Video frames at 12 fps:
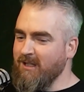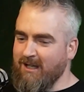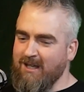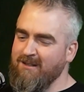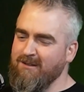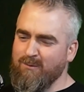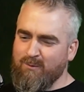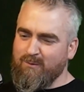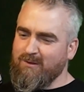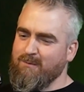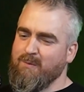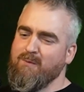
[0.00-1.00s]
Again,
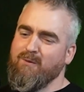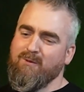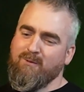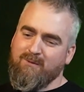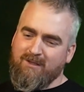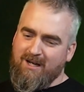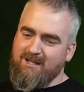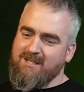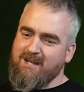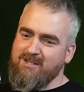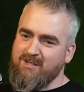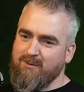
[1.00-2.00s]
people
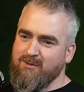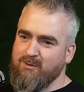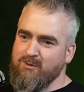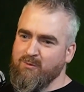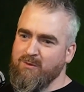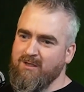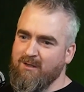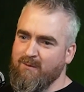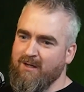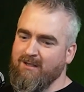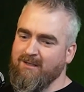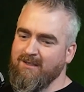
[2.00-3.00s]
criticise you on social media
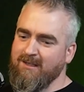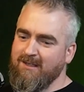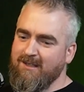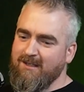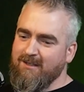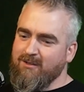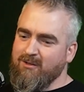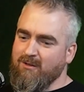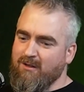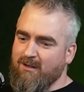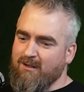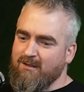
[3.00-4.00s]
when
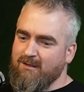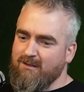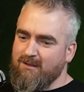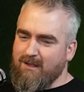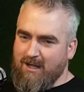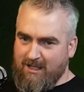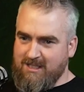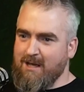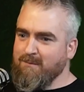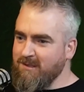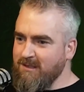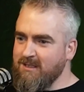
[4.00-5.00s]
you're
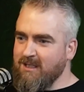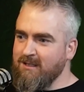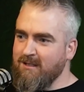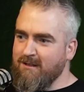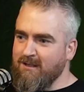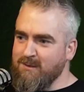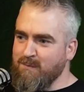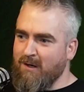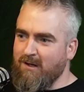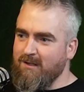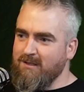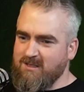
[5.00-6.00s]
accepting these kind of things,
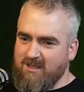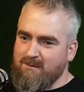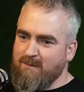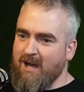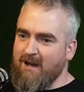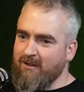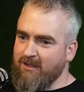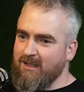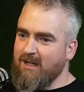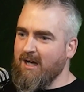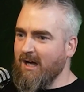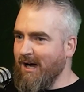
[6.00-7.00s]
but see, the way I look at
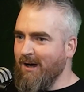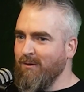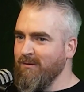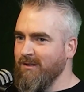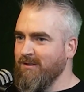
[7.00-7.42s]
it, I only